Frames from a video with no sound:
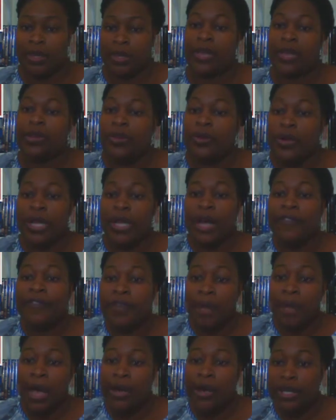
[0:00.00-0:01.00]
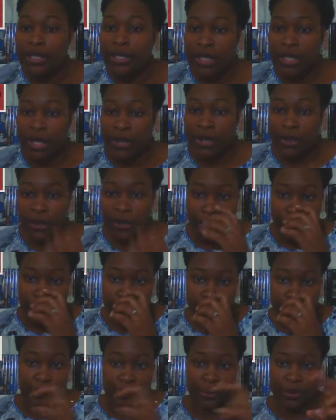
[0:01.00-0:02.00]
they knew enough about each other in
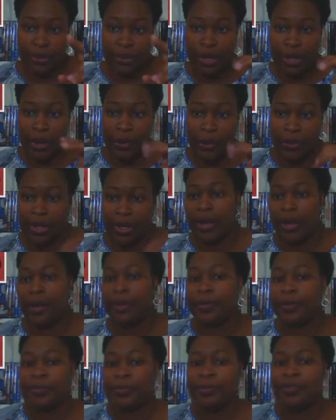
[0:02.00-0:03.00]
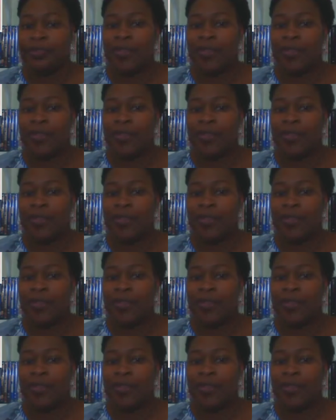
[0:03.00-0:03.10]
order to go there.